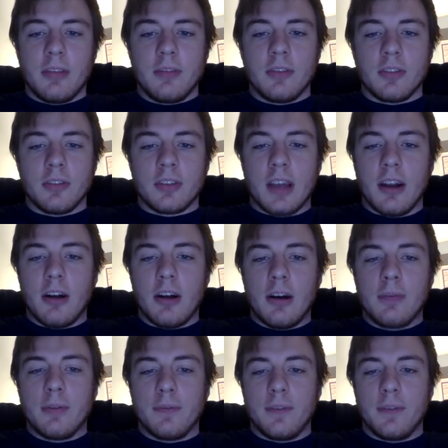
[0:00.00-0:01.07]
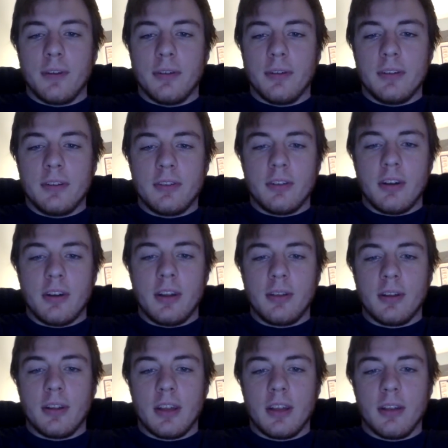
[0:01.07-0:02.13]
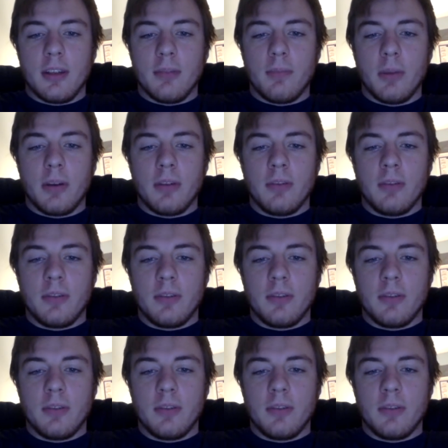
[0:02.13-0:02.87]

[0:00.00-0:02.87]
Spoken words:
Just kind of off the field, is there anything that you've been